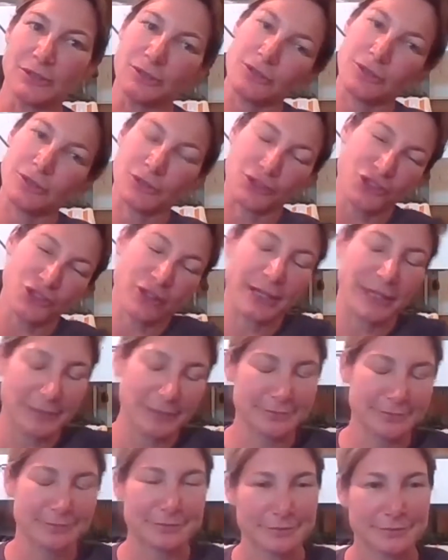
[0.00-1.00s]
your tree.
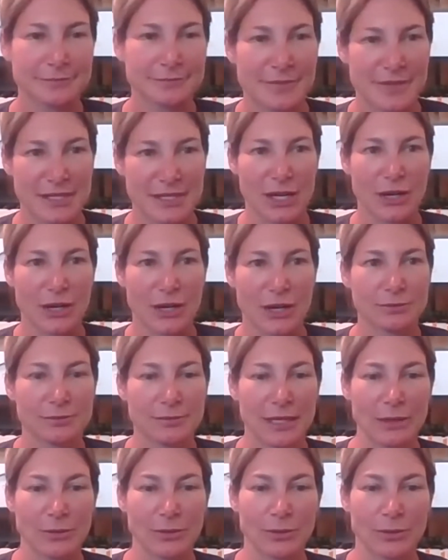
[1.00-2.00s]
So
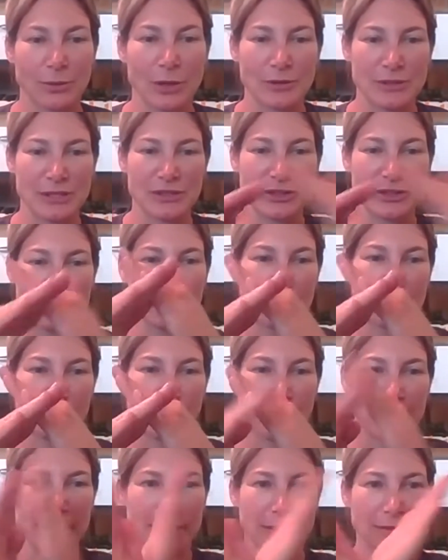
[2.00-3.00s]
like with roses, you don't want
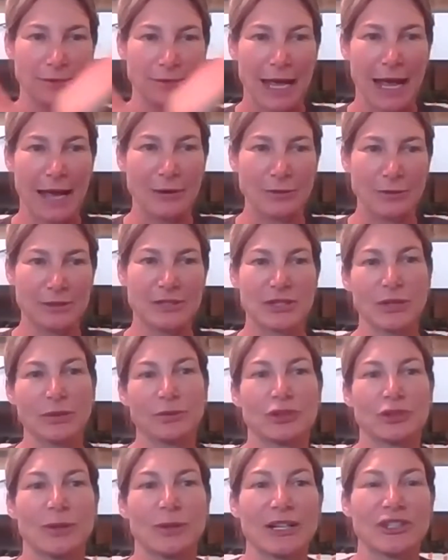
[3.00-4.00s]
to grow in out.
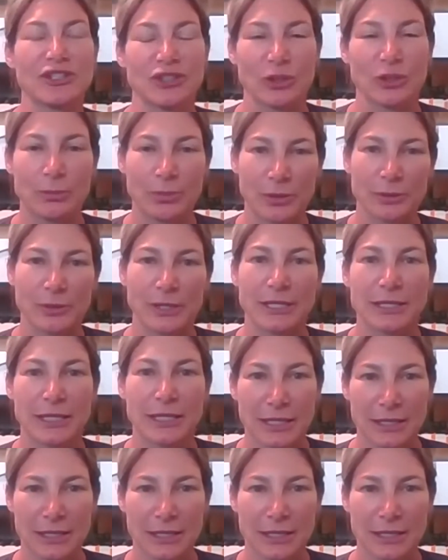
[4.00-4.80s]
So directional pruning.